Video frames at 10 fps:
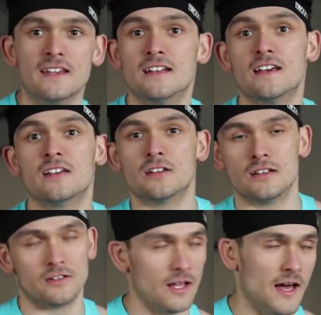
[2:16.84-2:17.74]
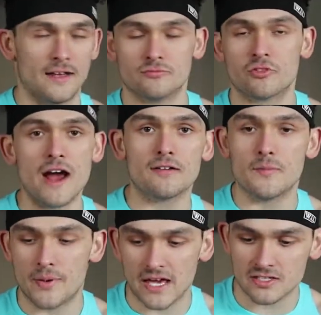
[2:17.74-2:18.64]
in a, a round
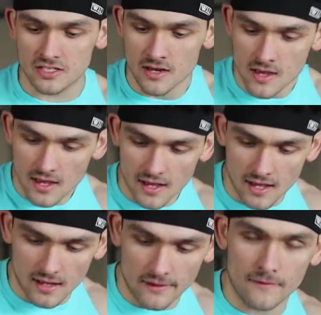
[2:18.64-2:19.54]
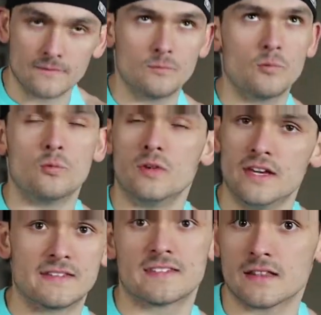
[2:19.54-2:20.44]
of bench. Uh,
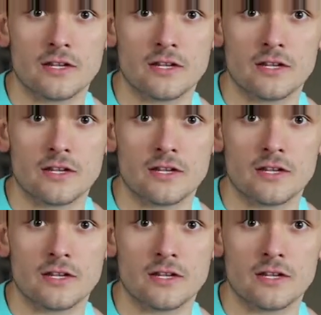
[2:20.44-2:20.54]
it's